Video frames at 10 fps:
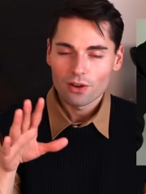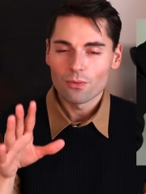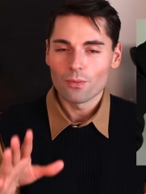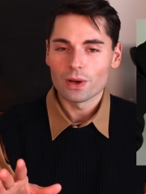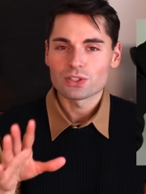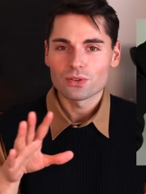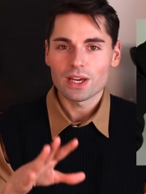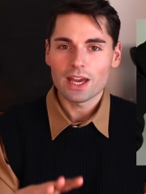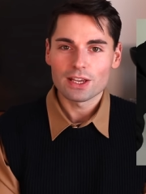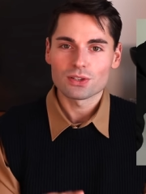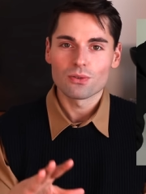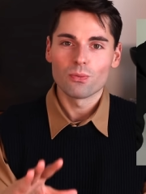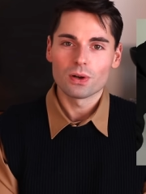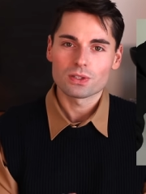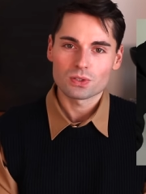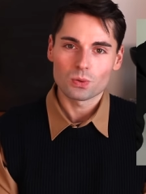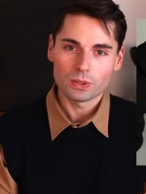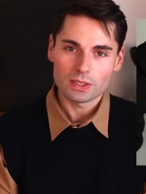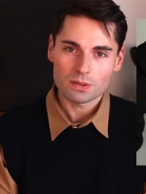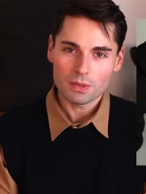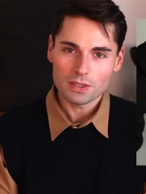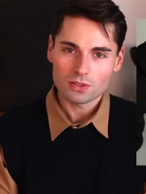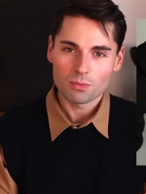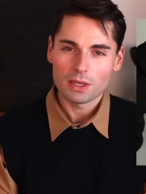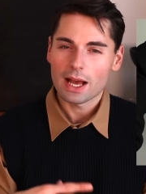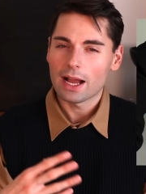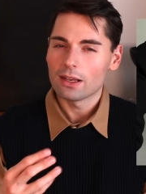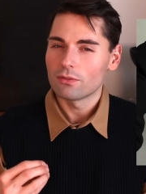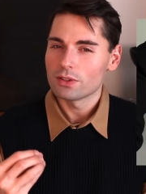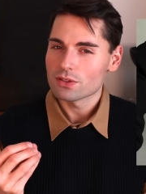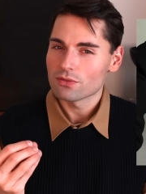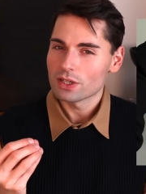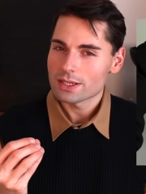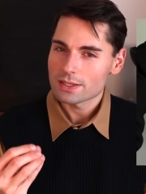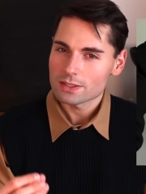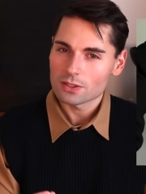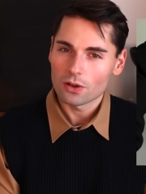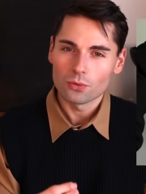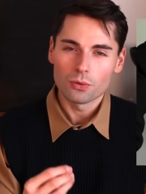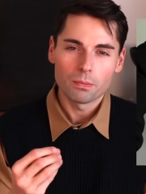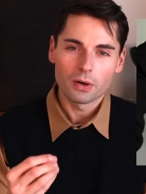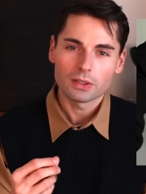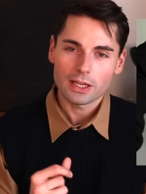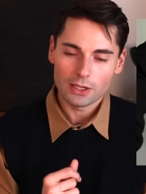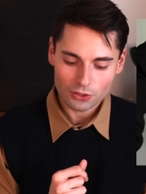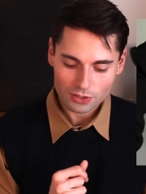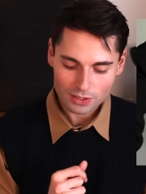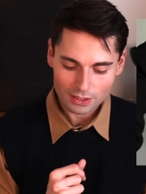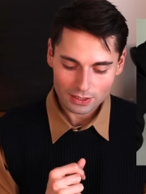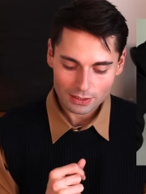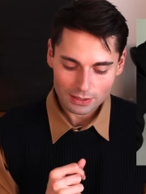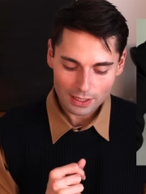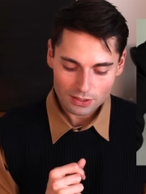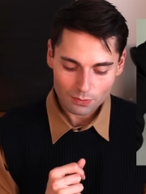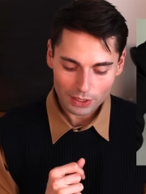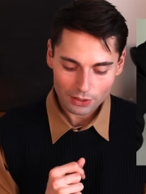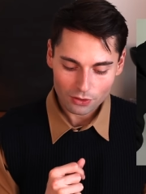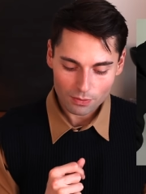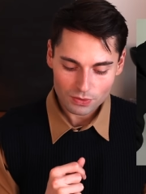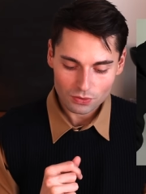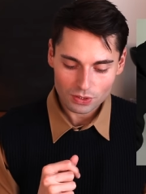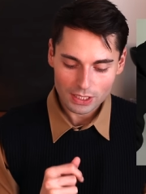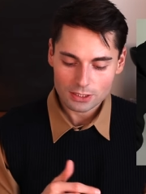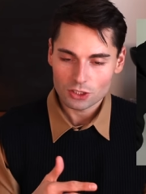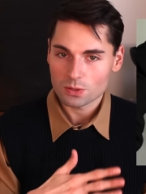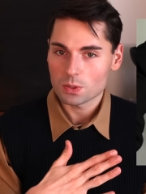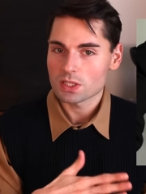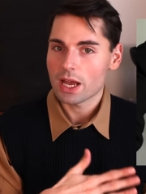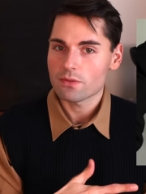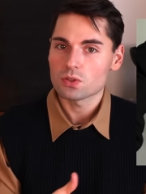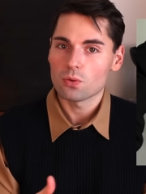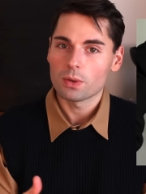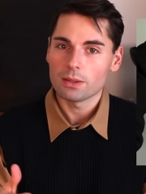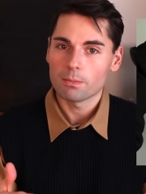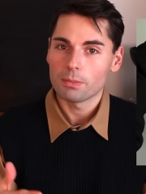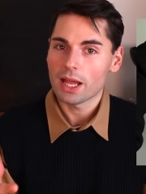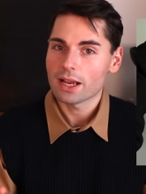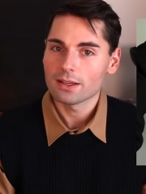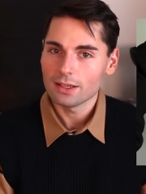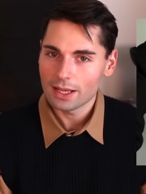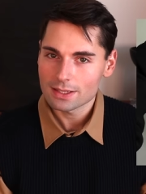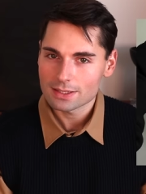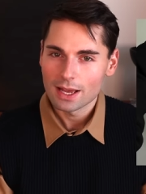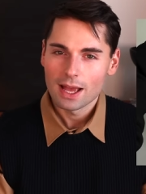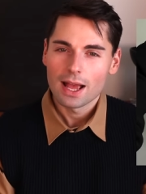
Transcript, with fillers: which is what sold this piece to me. I love these really subtle but interesting details when it comes to knits just because I have so many black knits.